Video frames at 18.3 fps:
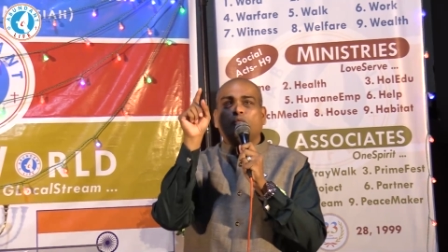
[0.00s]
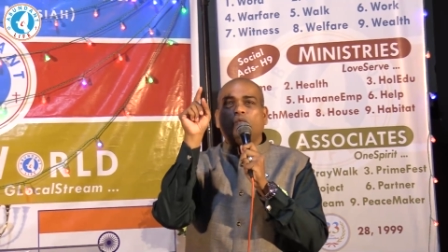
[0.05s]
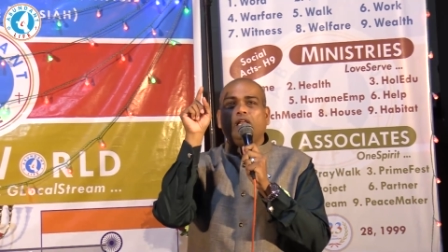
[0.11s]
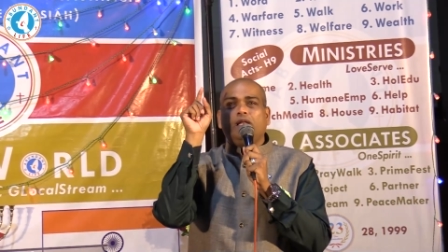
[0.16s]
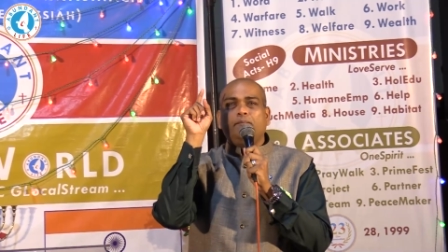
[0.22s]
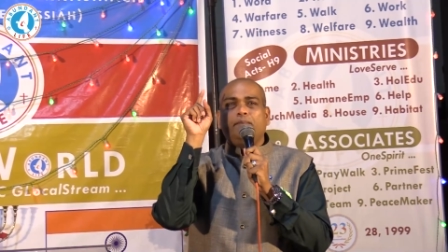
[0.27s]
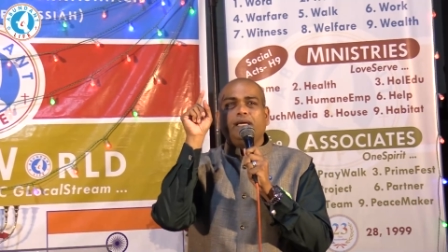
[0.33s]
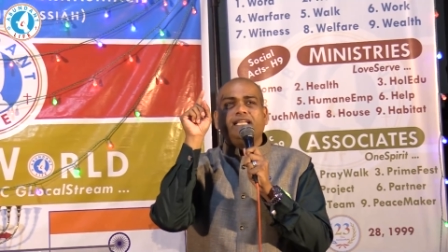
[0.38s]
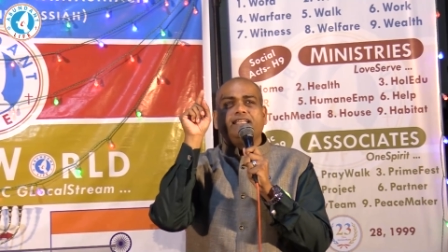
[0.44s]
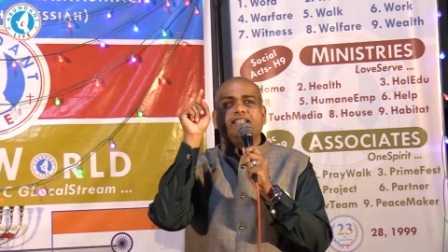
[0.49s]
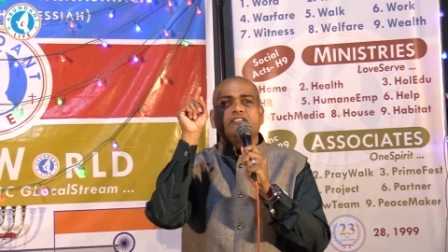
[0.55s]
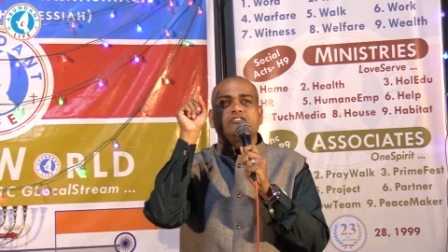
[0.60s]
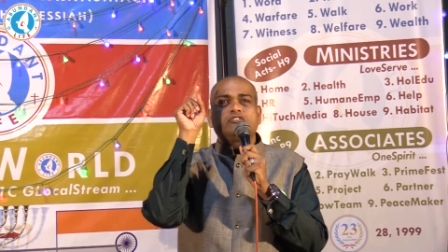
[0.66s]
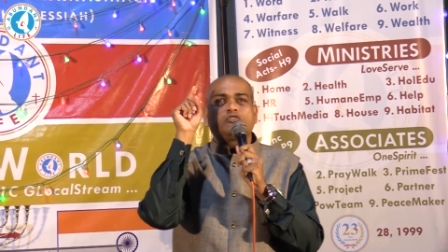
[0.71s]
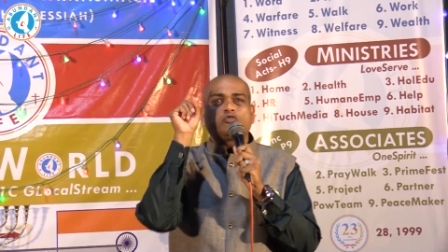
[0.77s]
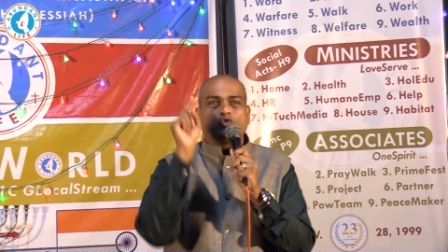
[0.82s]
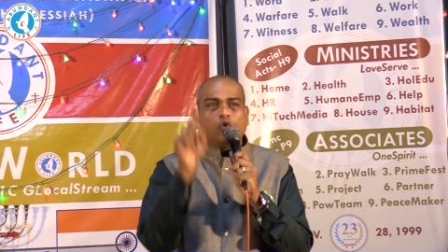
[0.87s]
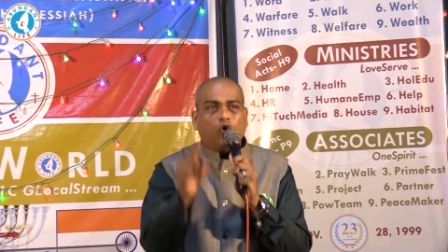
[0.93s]
will be the
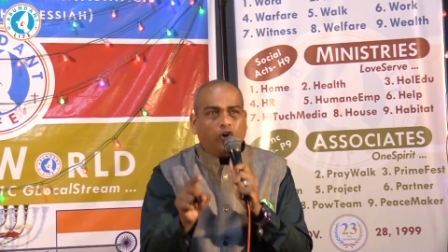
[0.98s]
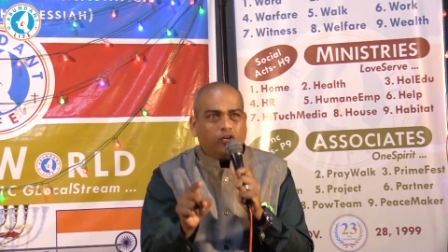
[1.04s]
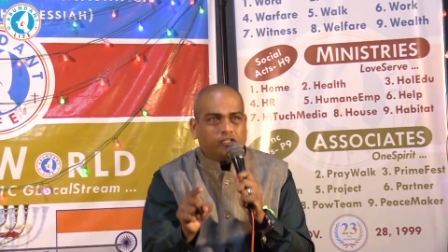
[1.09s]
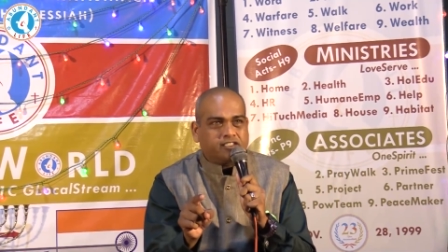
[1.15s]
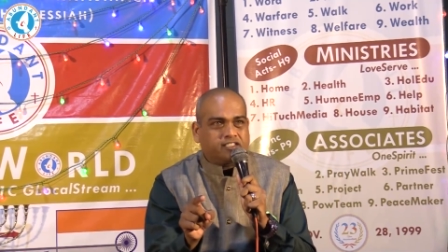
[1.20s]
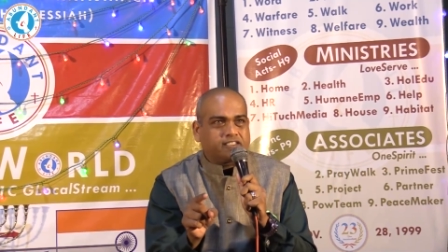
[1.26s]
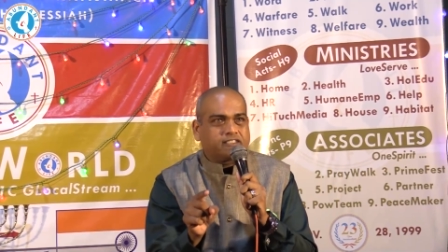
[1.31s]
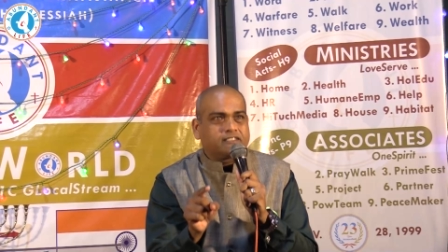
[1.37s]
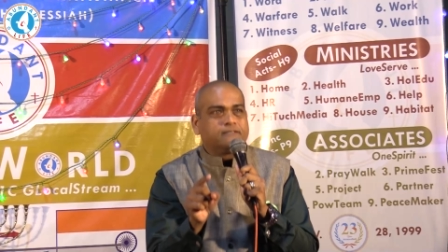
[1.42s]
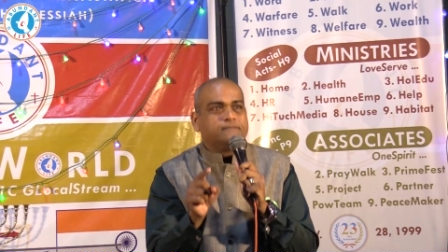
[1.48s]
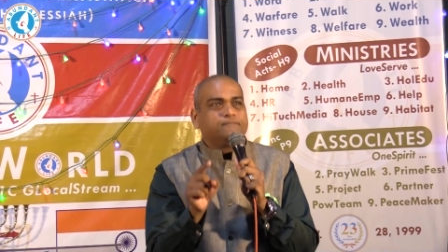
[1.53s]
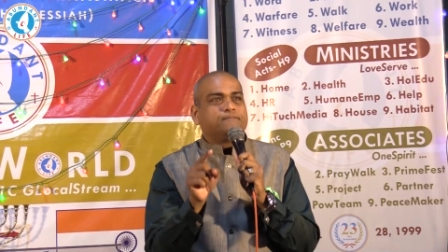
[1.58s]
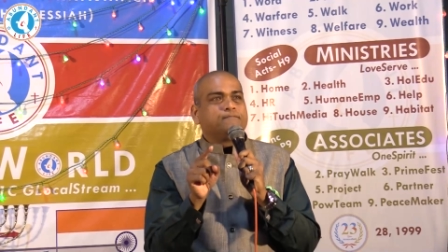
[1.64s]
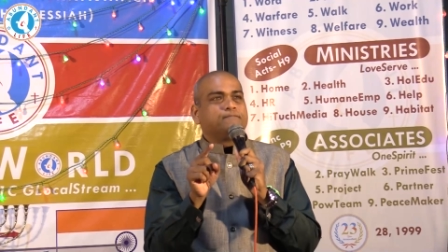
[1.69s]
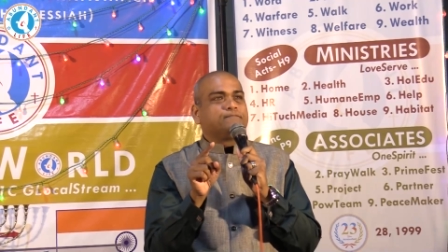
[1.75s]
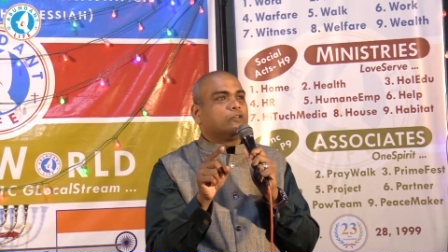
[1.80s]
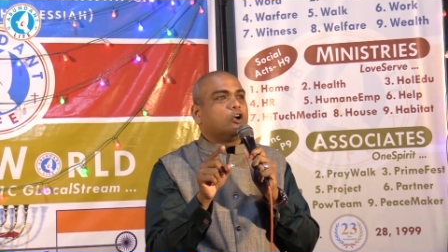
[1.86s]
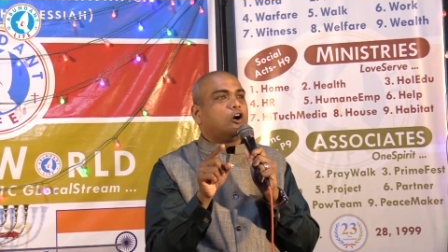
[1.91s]

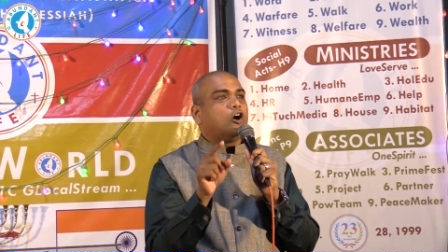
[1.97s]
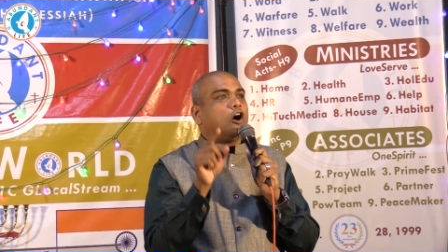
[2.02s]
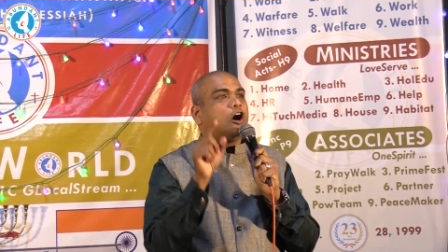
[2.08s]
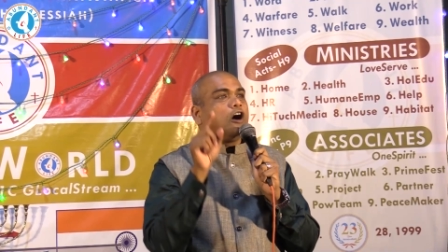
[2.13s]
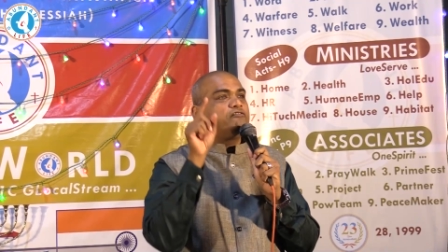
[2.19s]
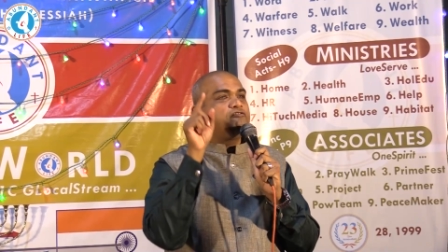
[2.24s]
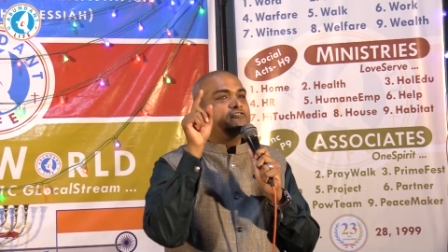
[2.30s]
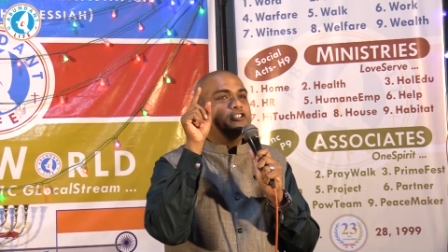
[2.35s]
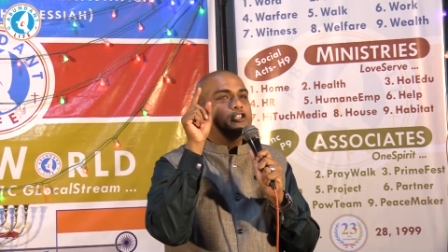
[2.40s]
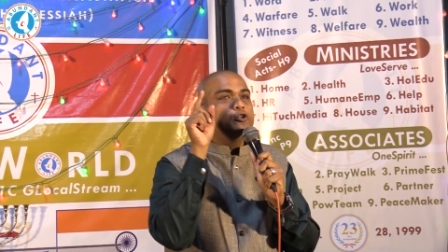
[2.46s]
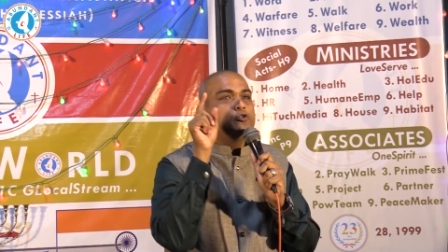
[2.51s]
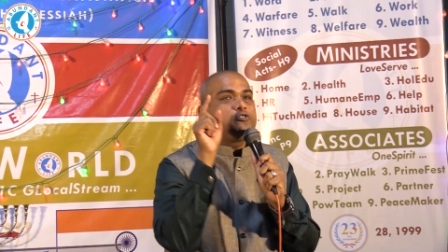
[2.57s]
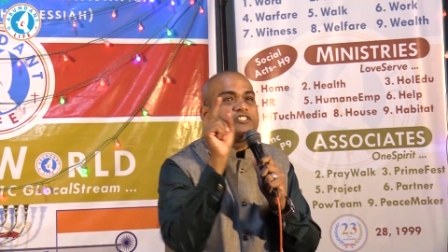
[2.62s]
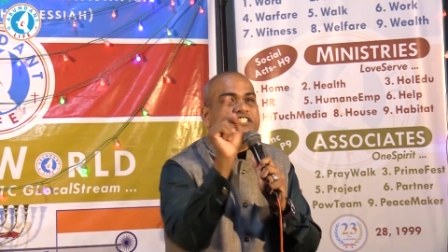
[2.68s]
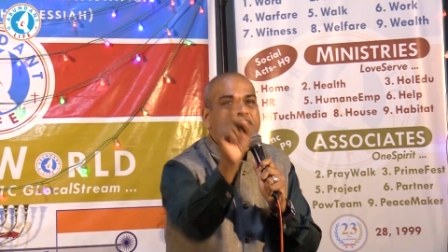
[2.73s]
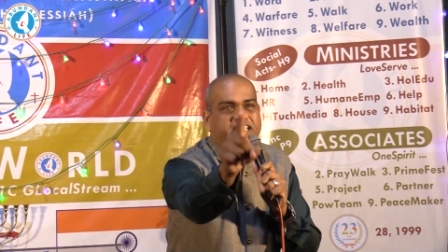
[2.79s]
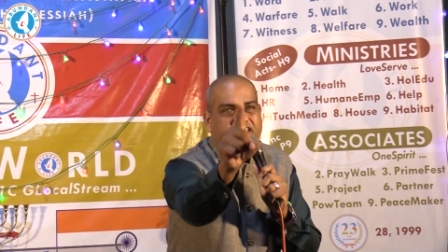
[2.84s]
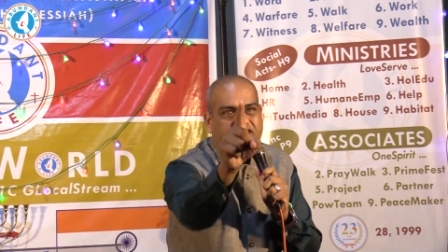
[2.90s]
source of
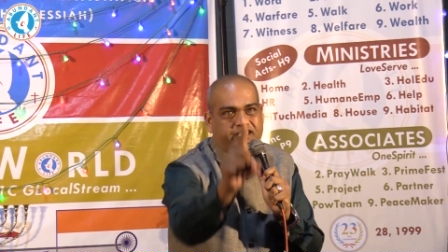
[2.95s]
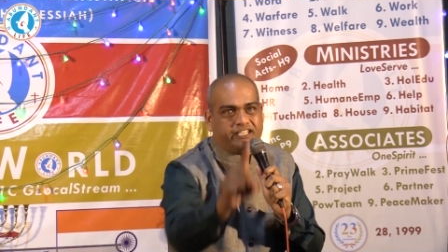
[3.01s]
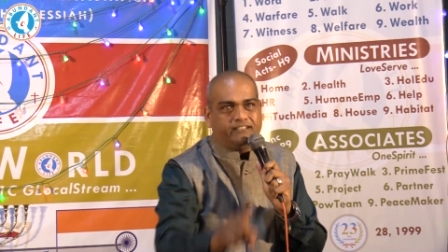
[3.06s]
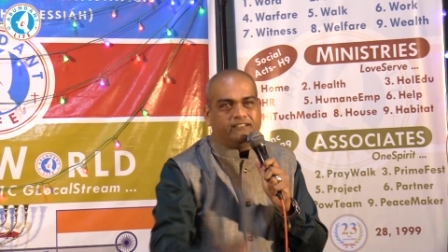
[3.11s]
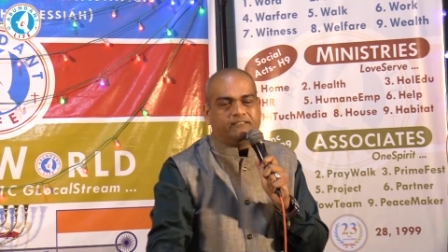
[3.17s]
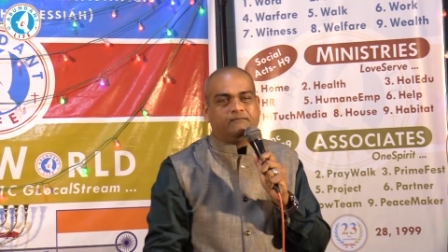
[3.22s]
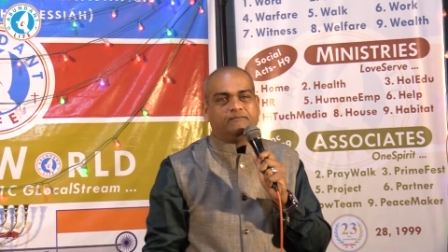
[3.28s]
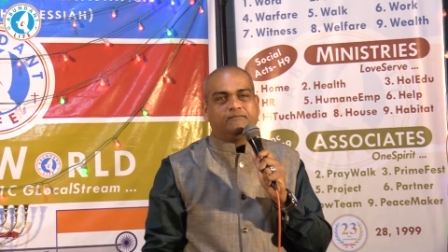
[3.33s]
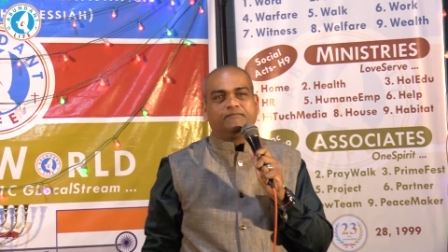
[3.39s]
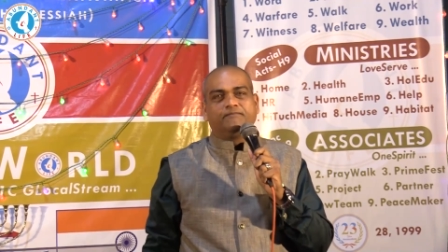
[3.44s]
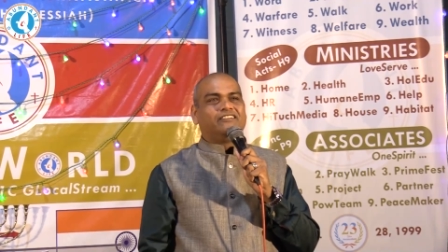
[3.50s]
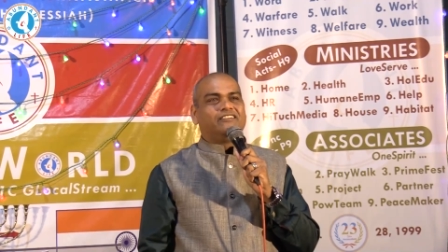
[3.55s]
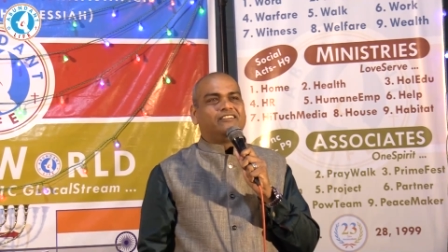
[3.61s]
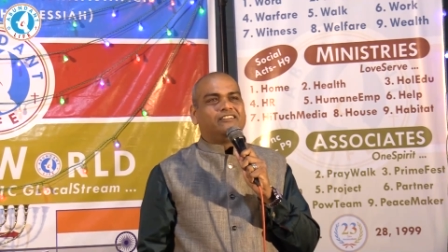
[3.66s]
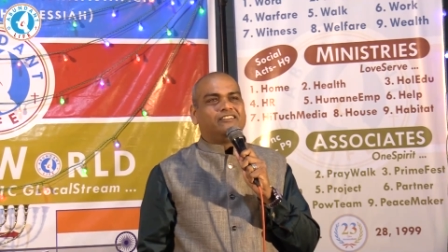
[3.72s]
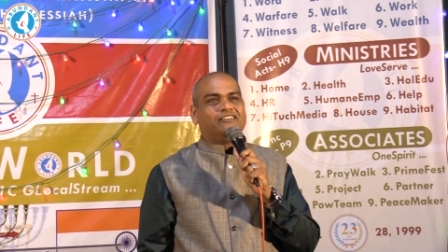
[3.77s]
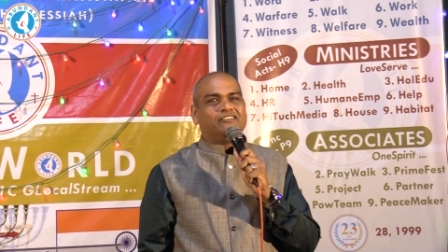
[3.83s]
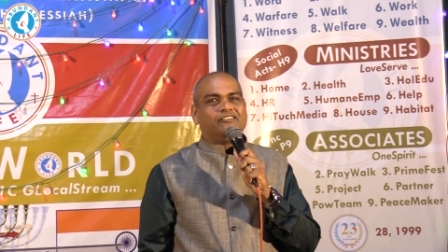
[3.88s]
nutrition
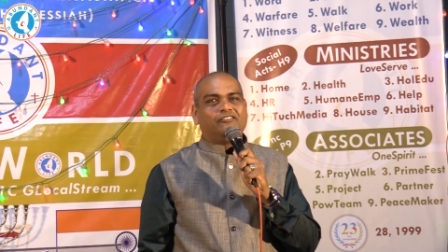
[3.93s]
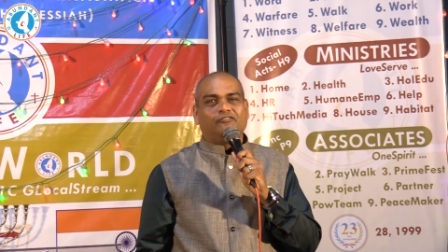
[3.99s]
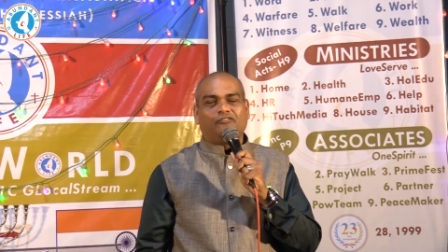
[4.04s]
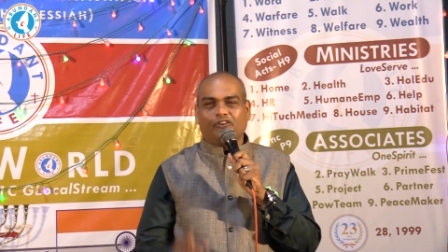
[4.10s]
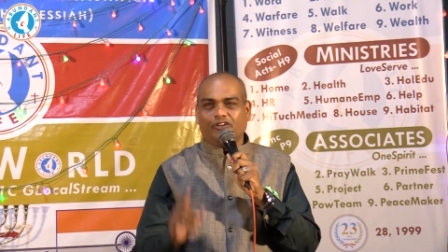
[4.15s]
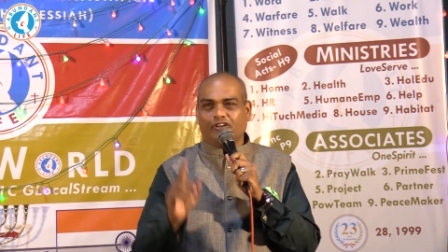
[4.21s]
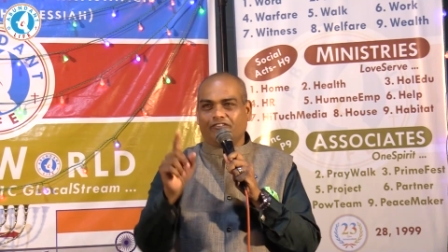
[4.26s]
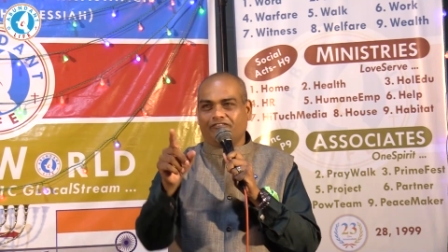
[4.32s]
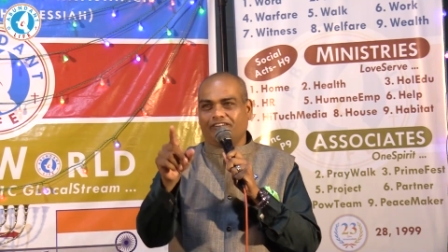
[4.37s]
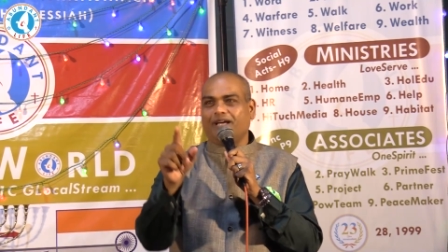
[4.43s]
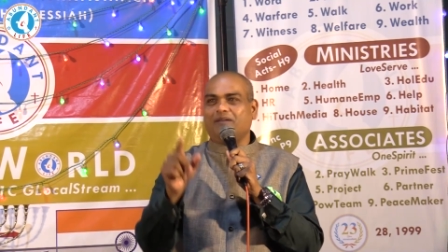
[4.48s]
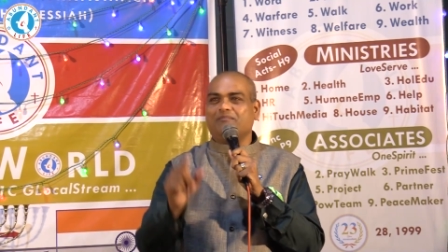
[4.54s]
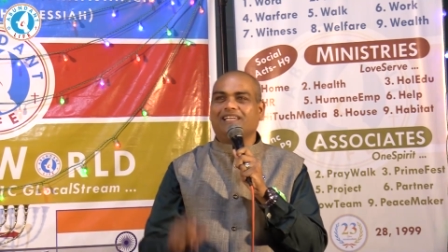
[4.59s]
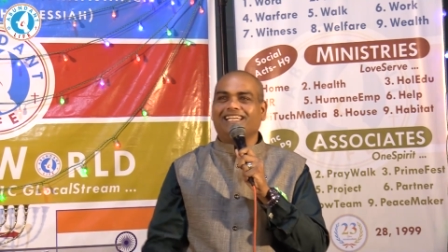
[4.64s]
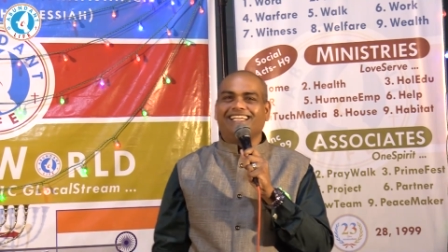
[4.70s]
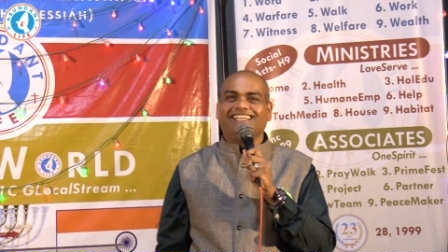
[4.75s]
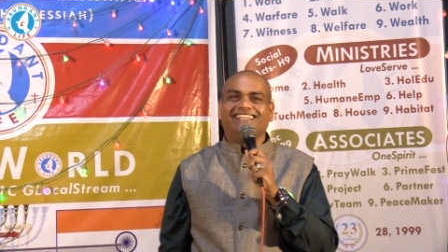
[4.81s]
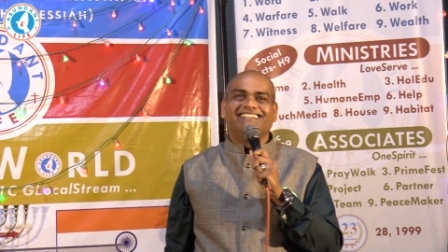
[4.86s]
for your
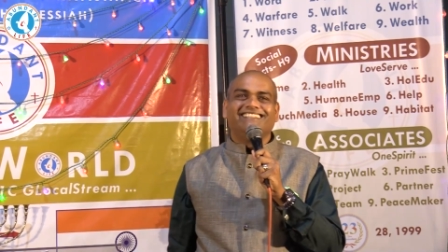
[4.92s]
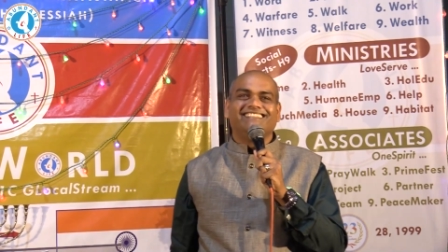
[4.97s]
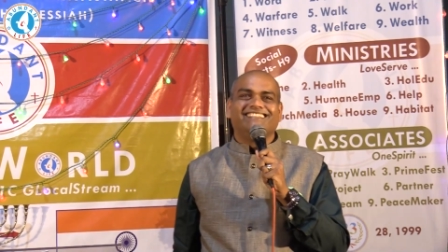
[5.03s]
family.